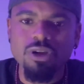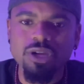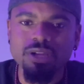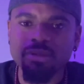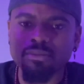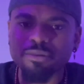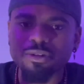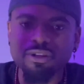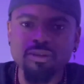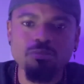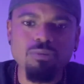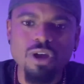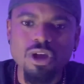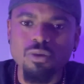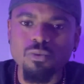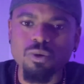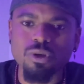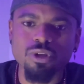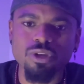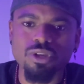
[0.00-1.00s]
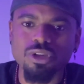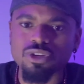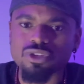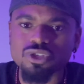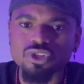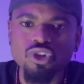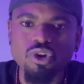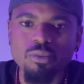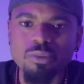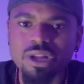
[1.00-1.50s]
in the middle of the park where there's
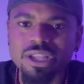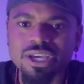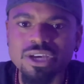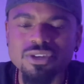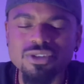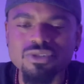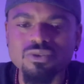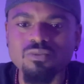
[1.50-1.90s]
nobody else